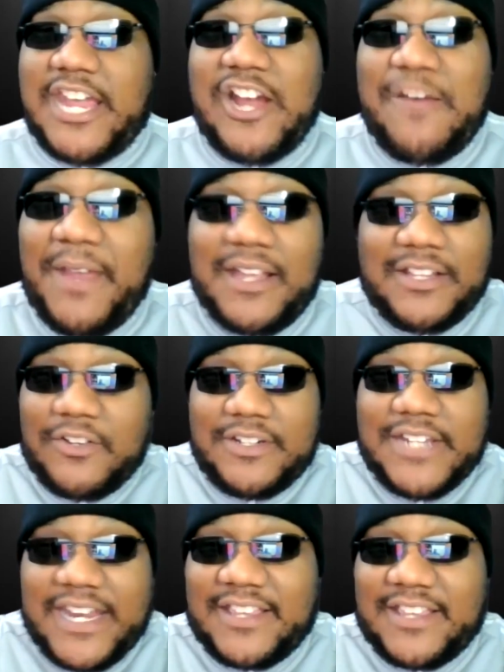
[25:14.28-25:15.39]
to tell me a little
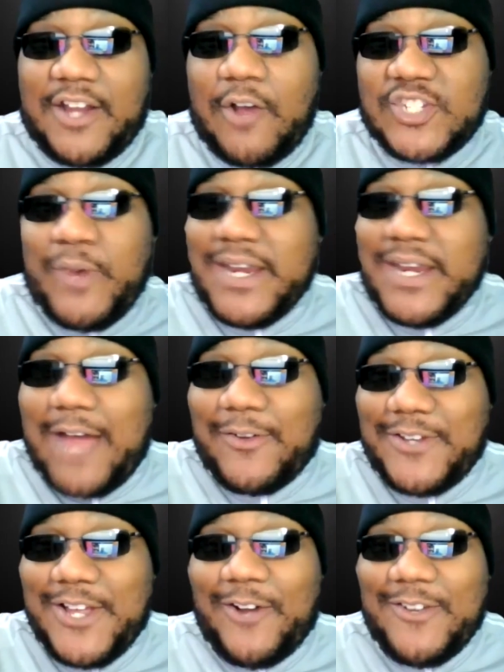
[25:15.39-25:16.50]
nugget, go tweet
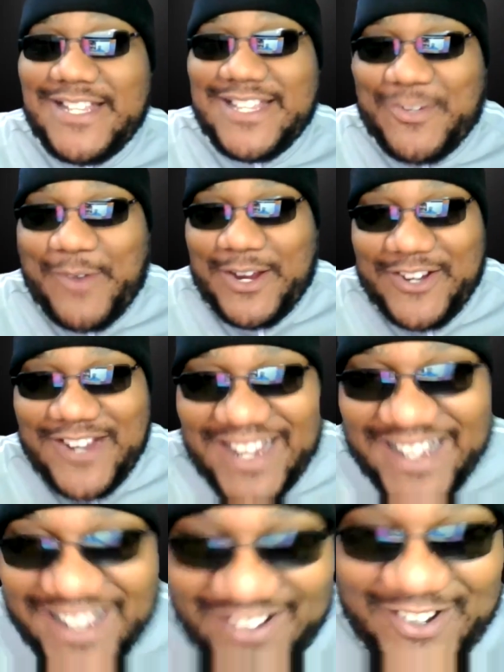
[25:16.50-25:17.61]
out on Twitter,
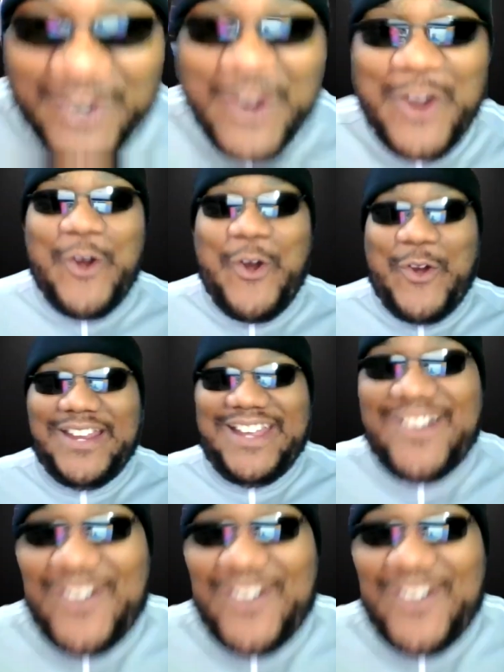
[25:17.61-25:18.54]
on,